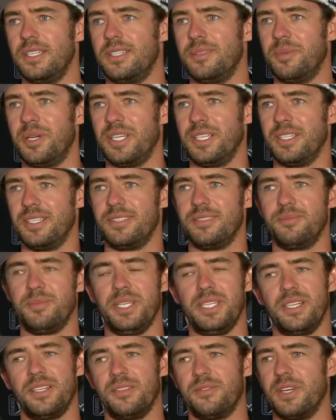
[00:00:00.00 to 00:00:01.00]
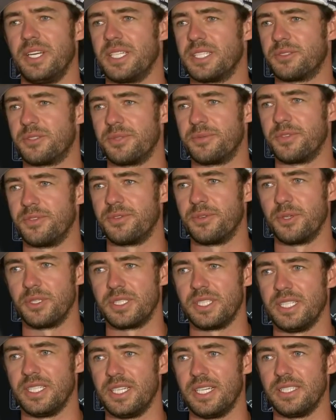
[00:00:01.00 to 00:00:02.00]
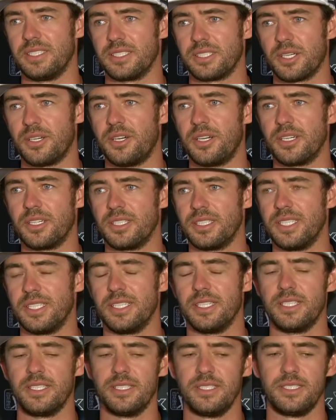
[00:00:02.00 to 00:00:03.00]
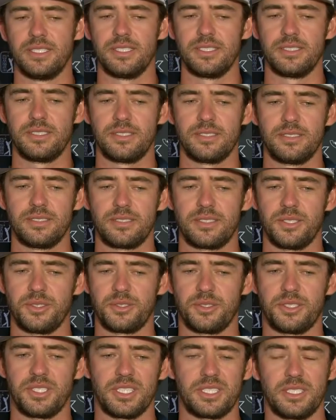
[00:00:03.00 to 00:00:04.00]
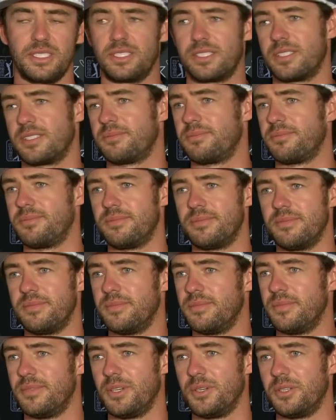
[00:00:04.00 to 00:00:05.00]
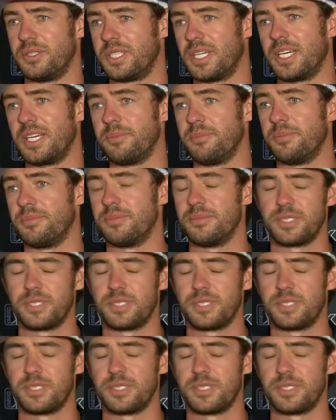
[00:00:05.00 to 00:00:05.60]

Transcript: but being on the Vegas Strip for 14 days, it's hard to social distance the whole time.